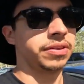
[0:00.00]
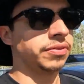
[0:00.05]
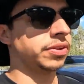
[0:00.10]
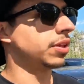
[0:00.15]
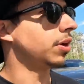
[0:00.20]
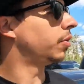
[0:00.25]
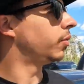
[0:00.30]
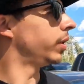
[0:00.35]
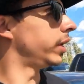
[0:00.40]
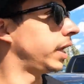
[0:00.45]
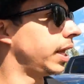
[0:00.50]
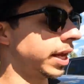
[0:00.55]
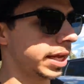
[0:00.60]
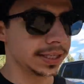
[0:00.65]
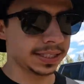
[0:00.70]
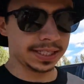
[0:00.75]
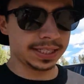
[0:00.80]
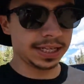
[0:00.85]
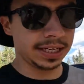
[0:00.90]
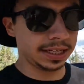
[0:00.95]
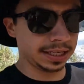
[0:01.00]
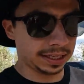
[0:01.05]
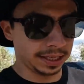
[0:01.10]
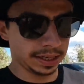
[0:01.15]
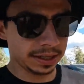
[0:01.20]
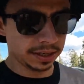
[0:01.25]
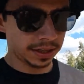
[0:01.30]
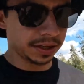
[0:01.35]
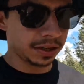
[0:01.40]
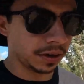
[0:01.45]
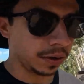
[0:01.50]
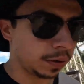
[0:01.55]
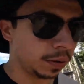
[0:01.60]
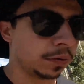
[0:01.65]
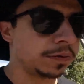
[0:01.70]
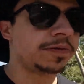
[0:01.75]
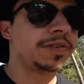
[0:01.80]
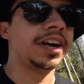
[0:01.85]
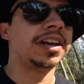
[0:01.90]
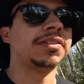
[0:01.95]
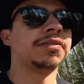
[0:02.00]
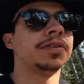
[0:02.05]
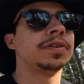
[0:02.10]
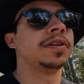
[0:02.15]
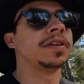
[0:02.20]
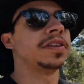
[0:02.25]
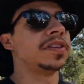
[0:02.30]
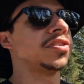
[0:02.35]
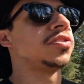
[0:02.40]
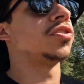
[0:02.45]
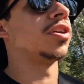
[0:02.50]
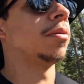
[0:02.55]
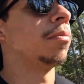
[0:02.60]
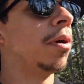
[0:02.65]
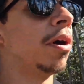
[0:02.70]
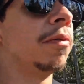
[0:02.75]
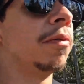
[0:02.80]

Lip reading: even though we can't see Old Faithful on this trip,